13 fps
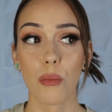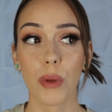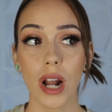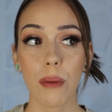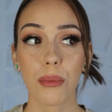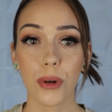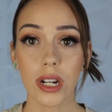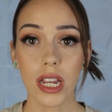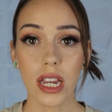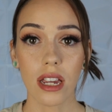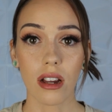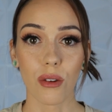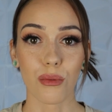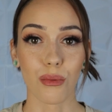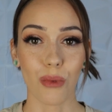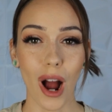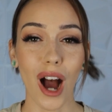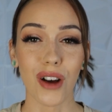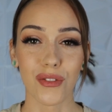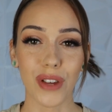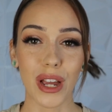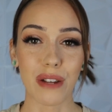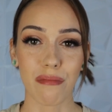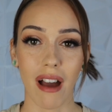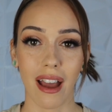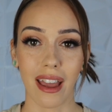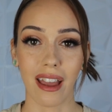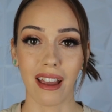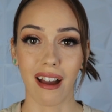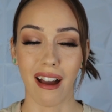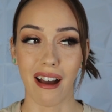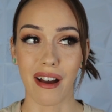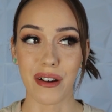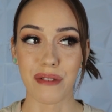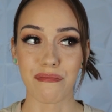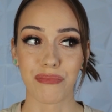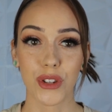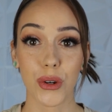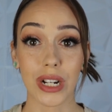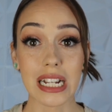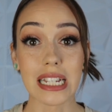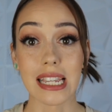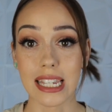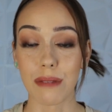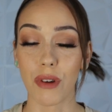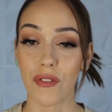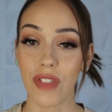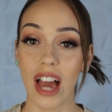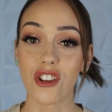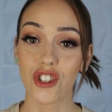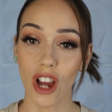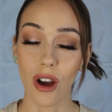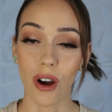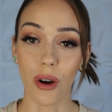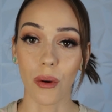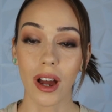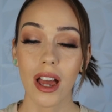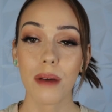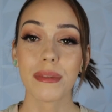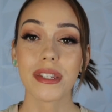But I'm pretty rough in my criticism of that show.